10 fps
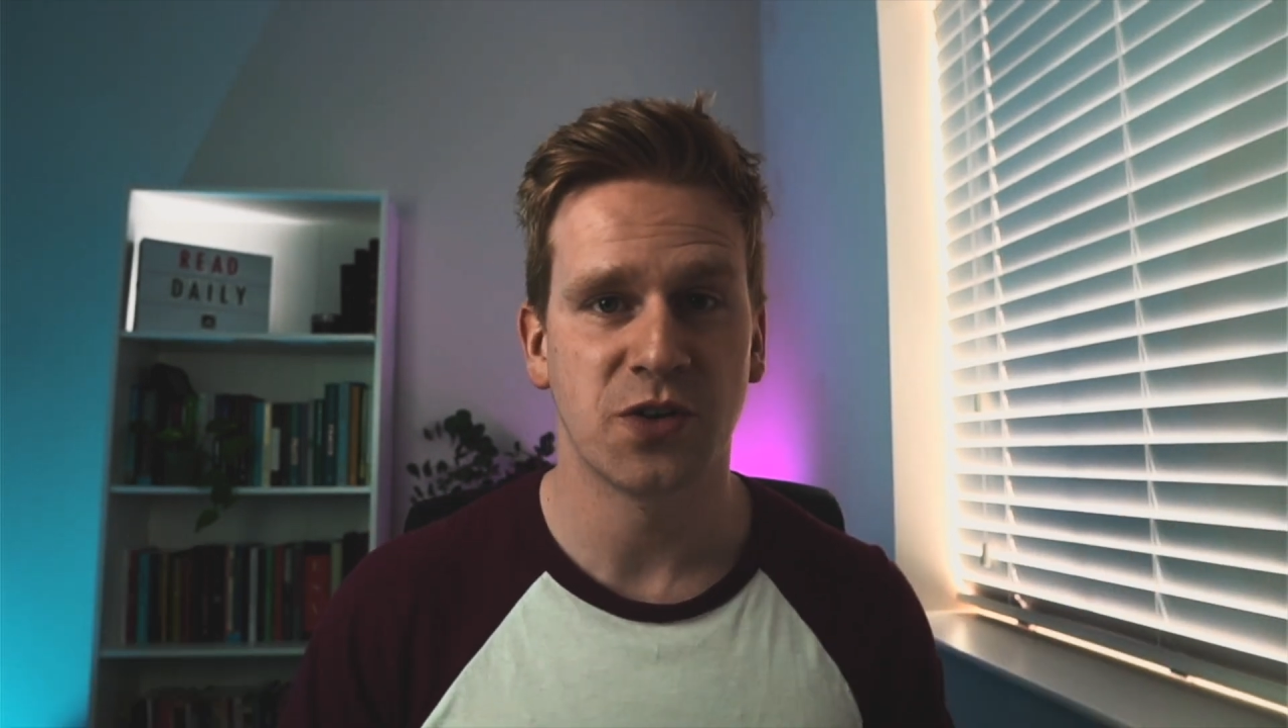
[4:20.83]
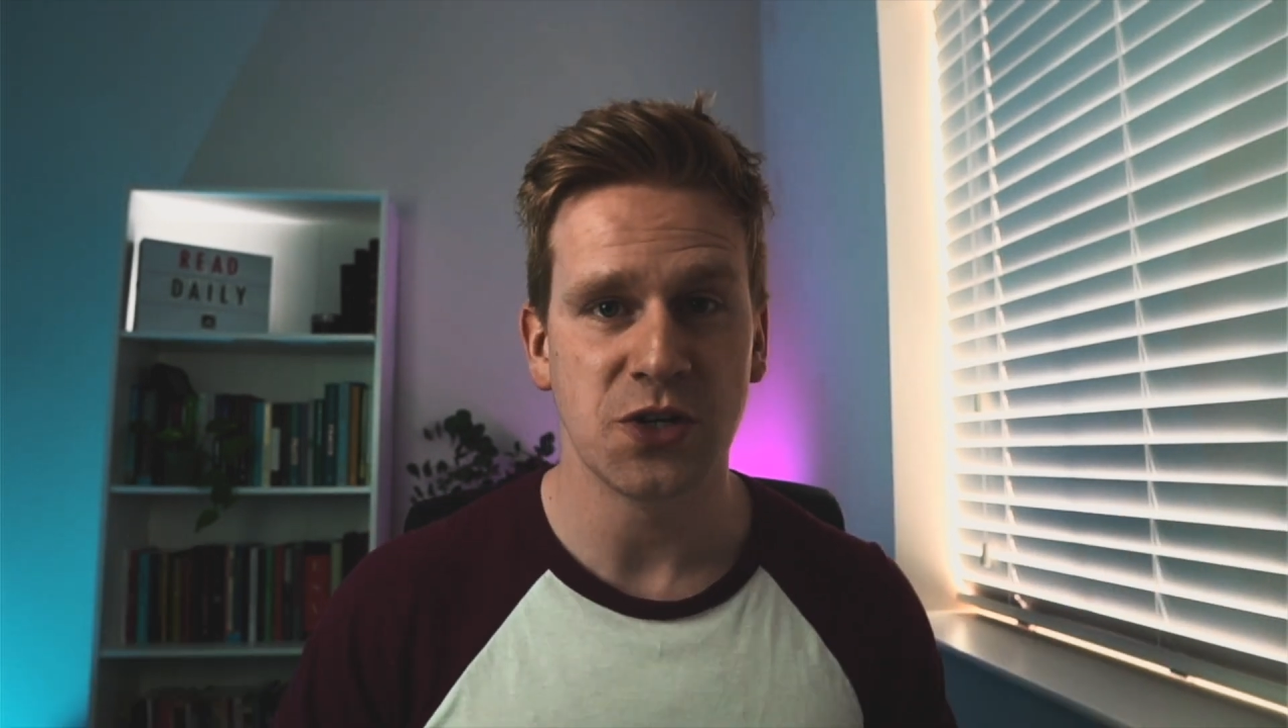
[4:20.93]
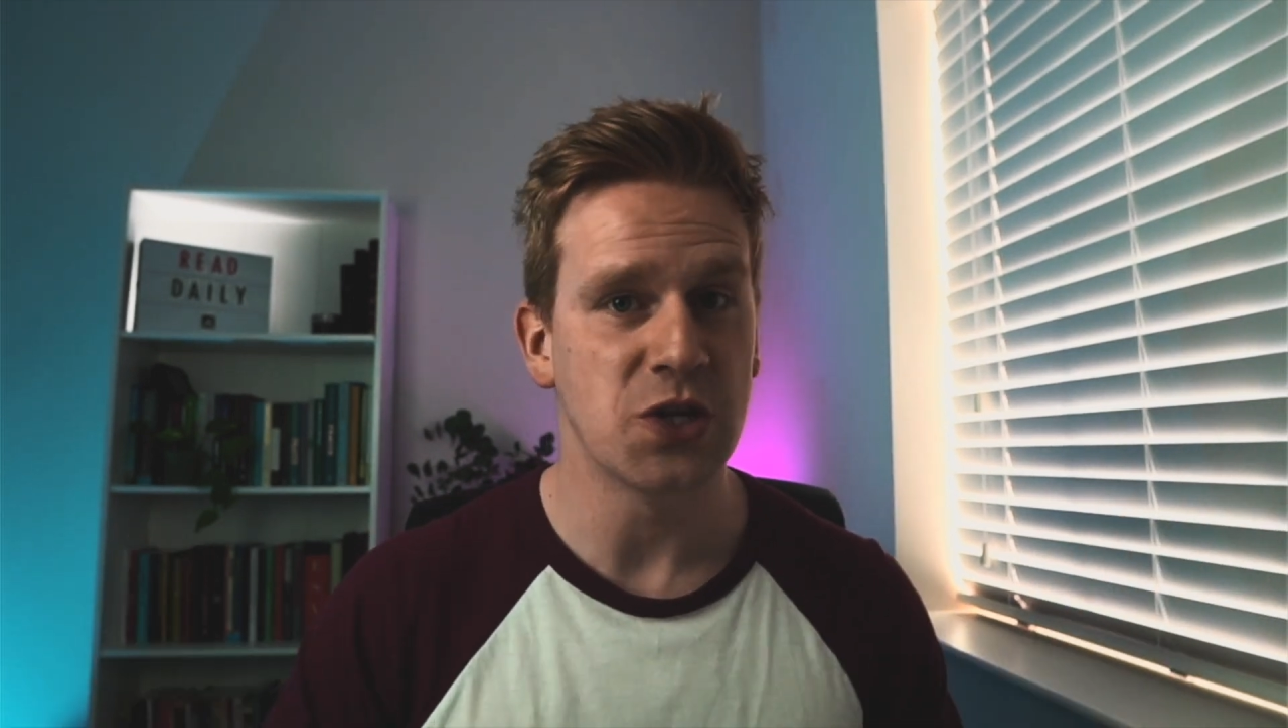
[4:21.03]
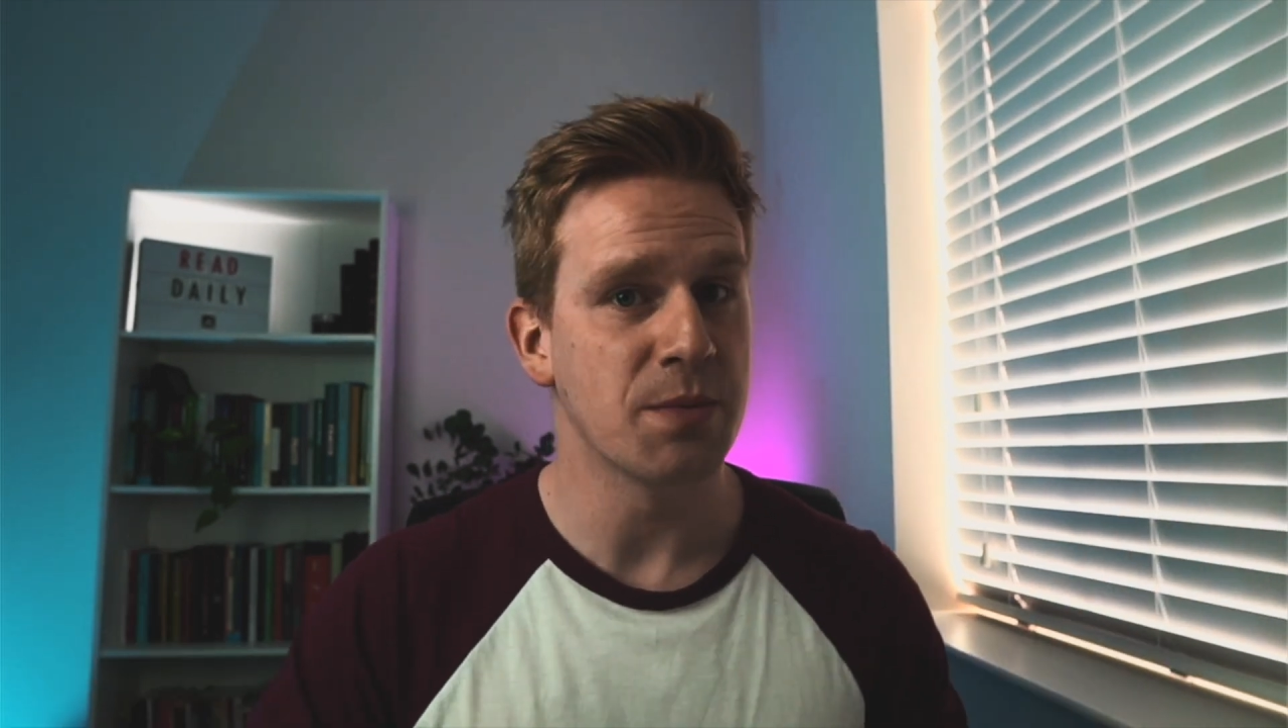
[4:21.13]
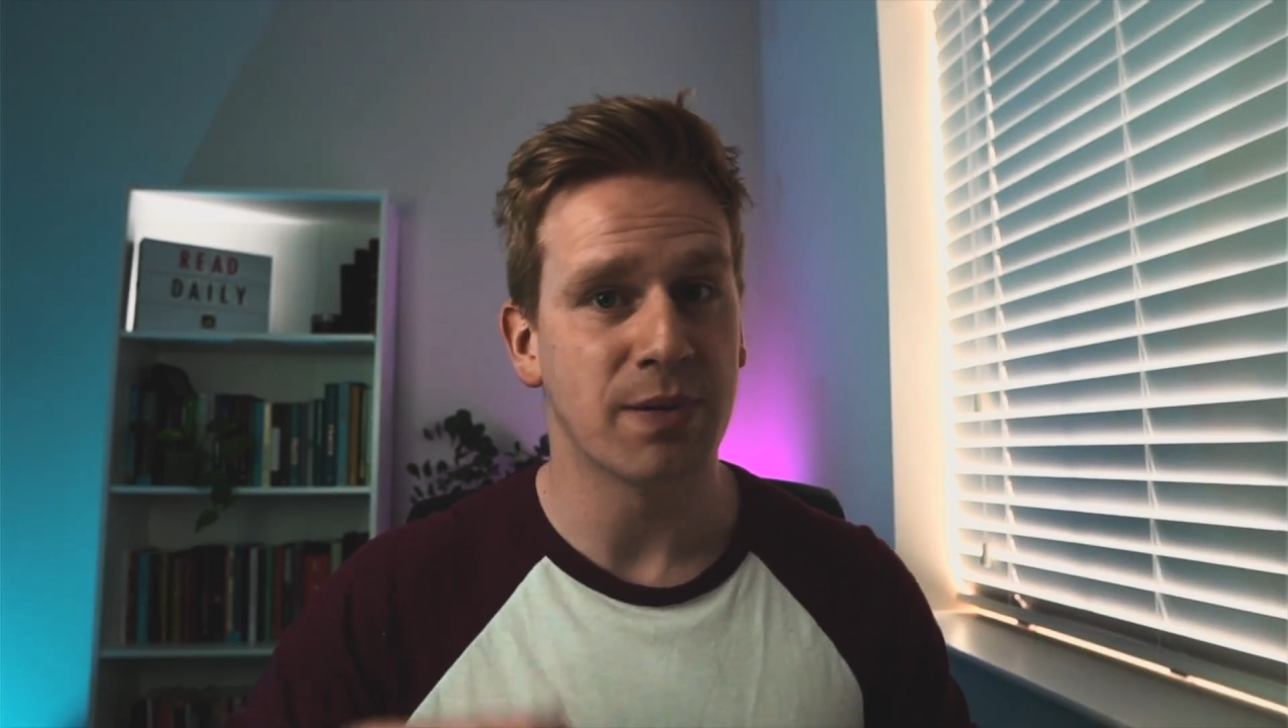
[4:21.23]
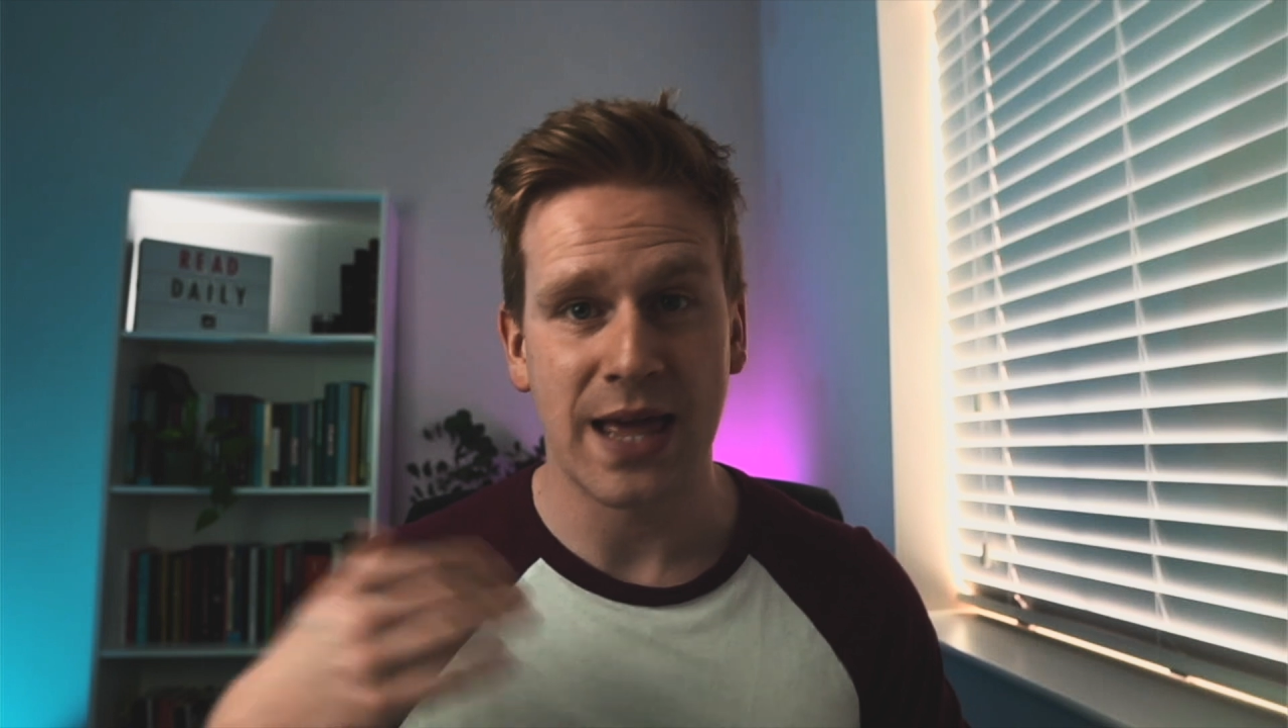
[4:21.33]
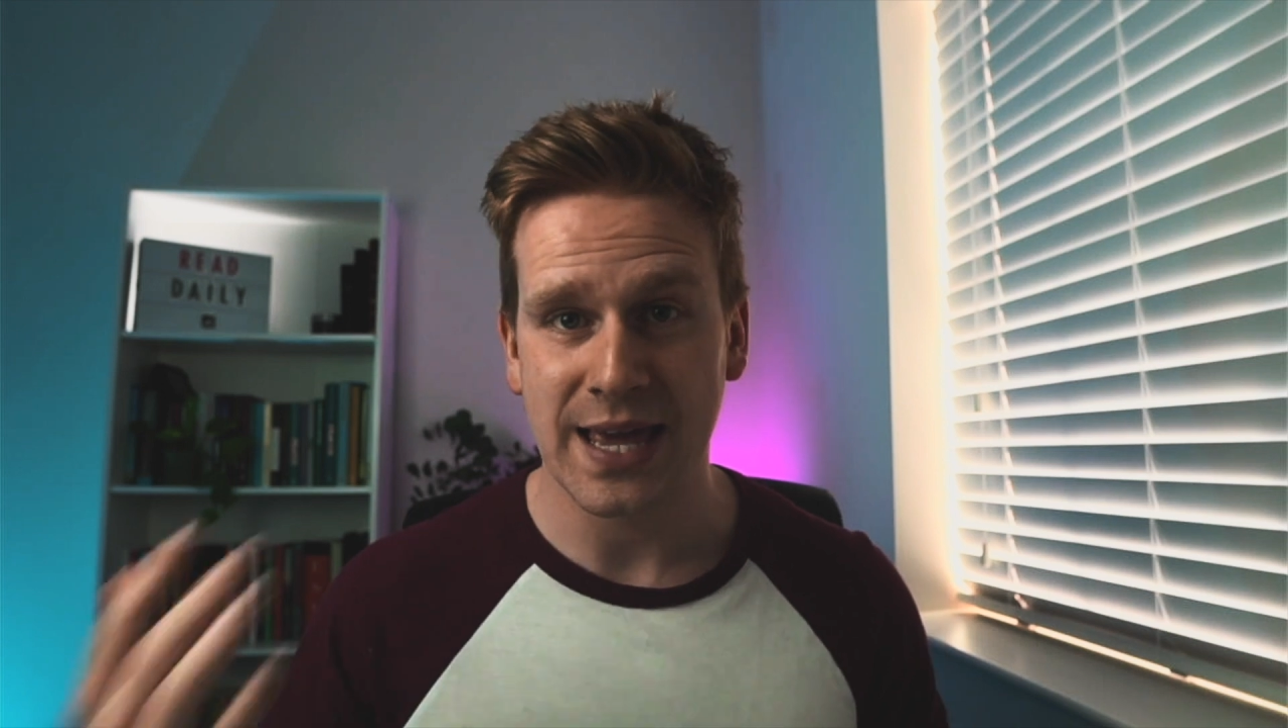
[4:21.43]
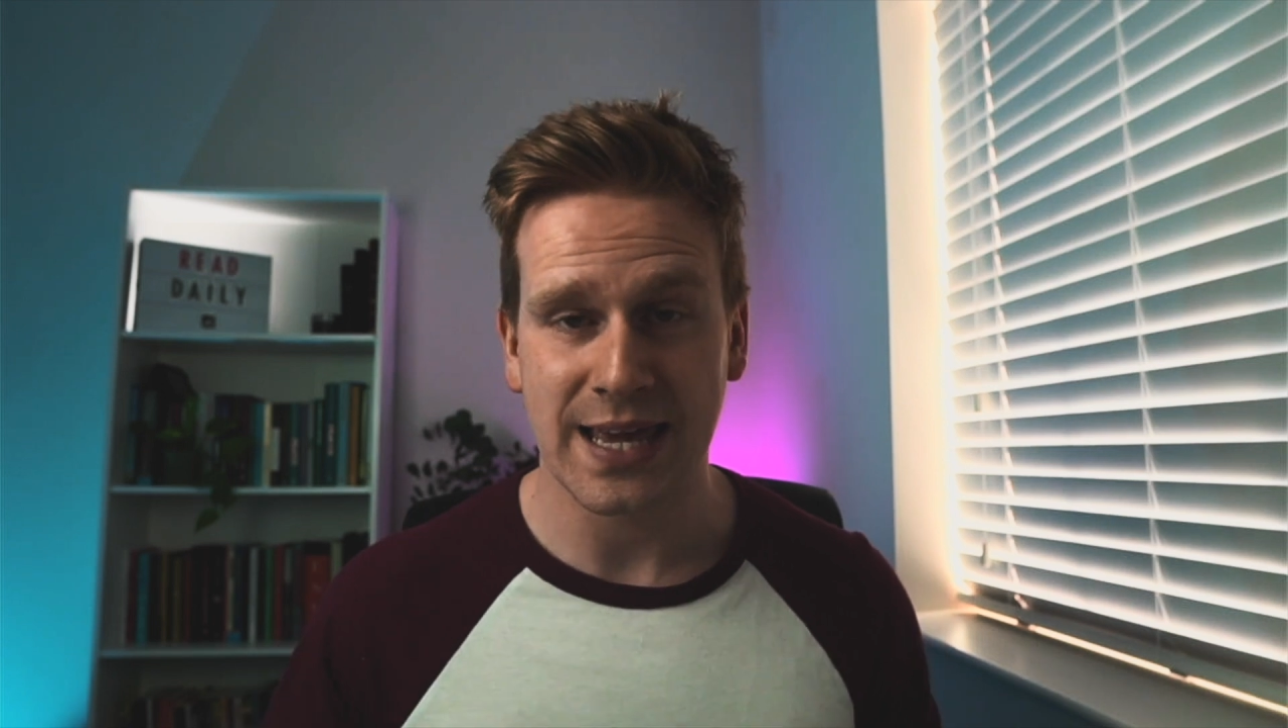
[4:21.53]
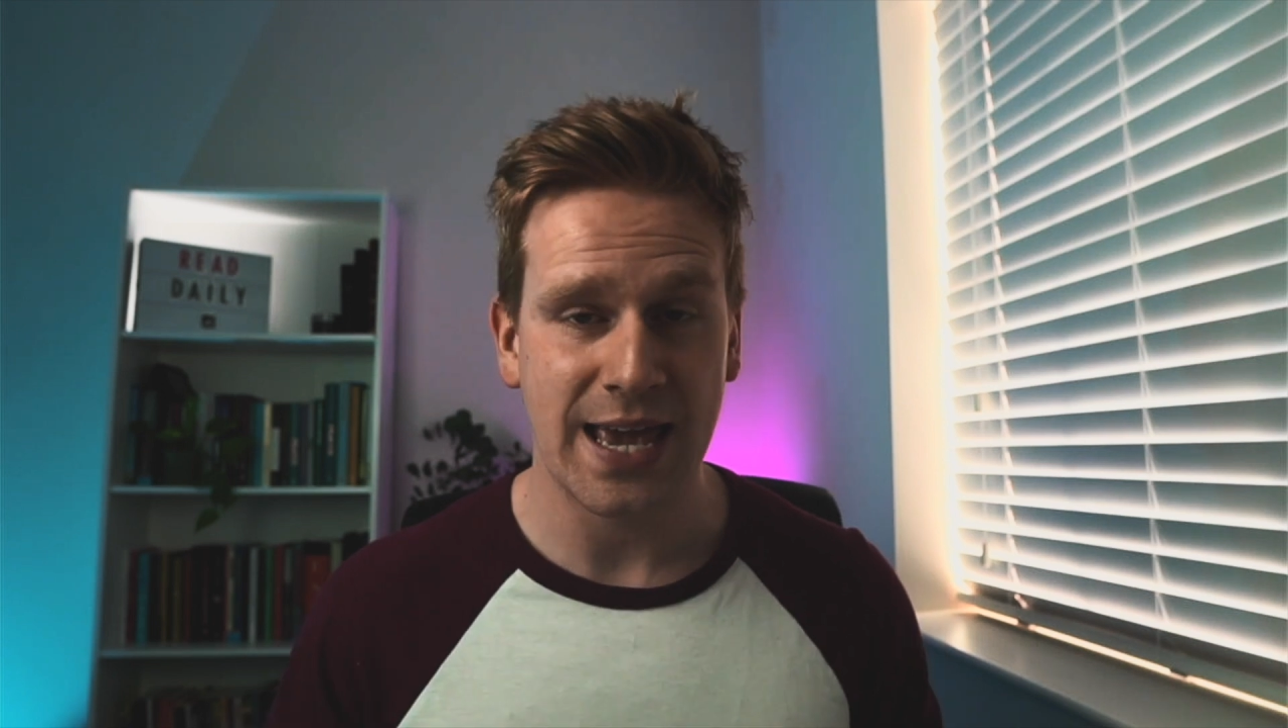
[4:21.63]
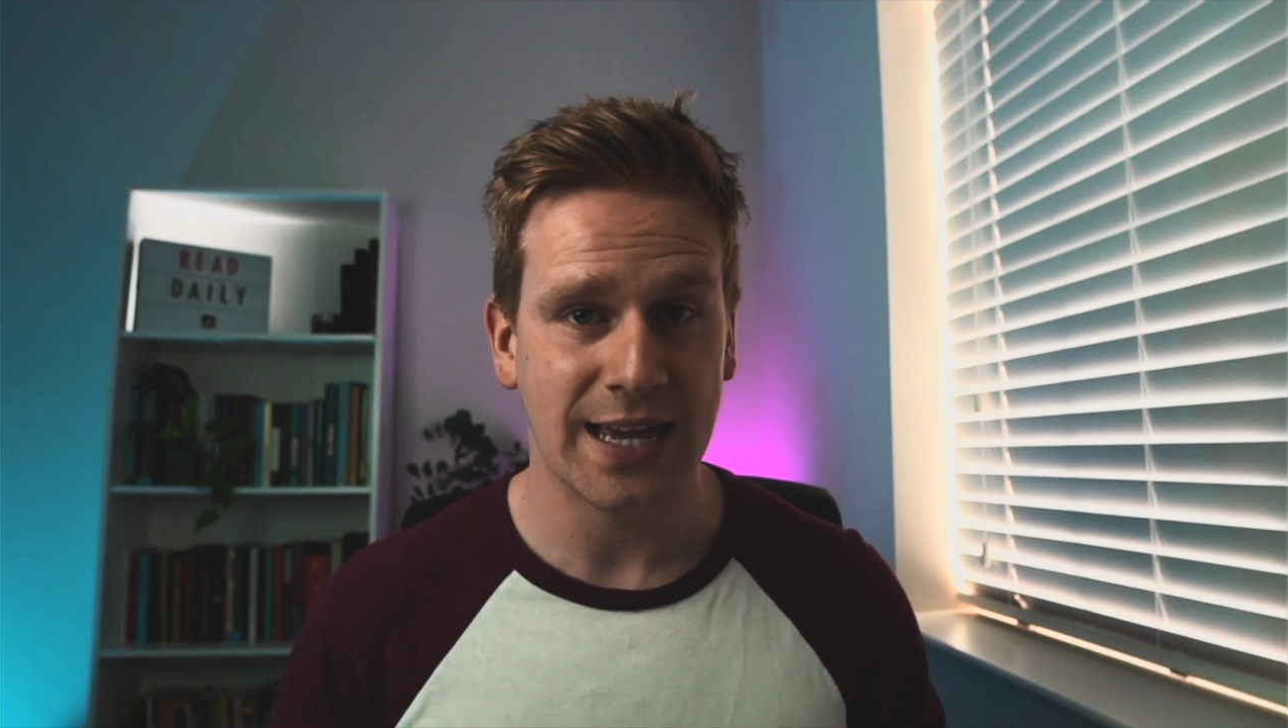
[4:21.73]
you can play
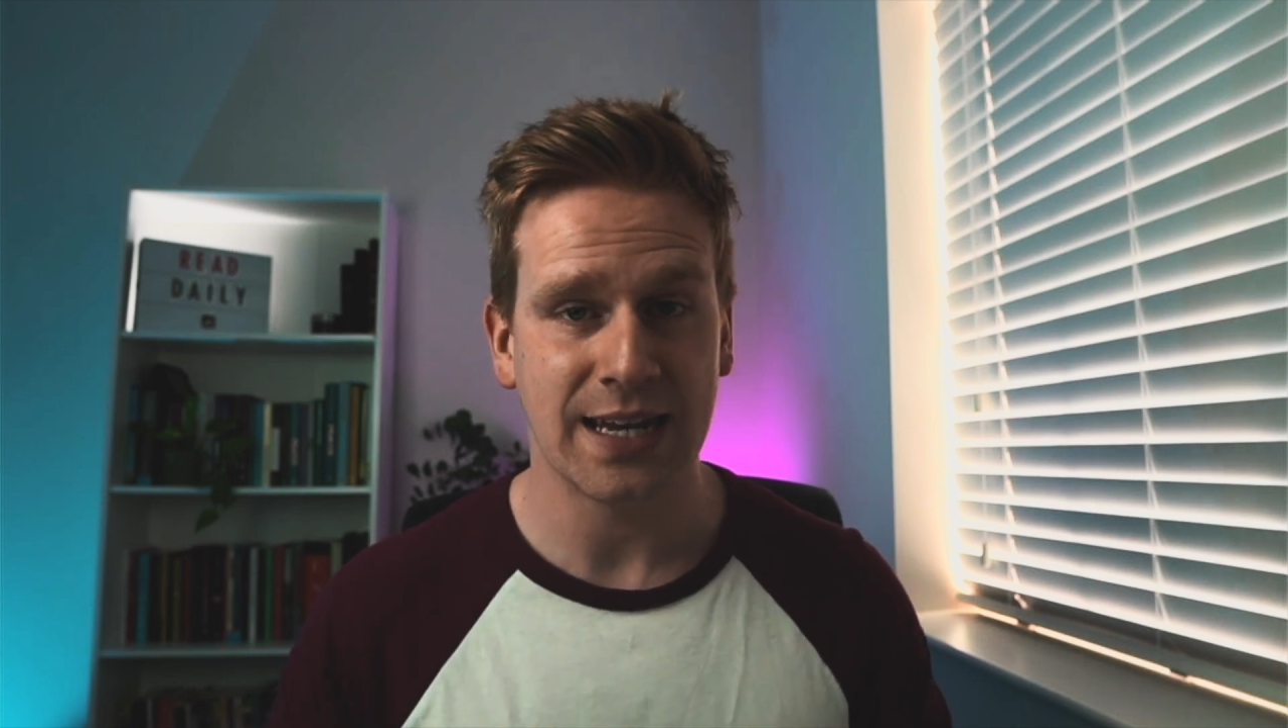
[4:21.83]
again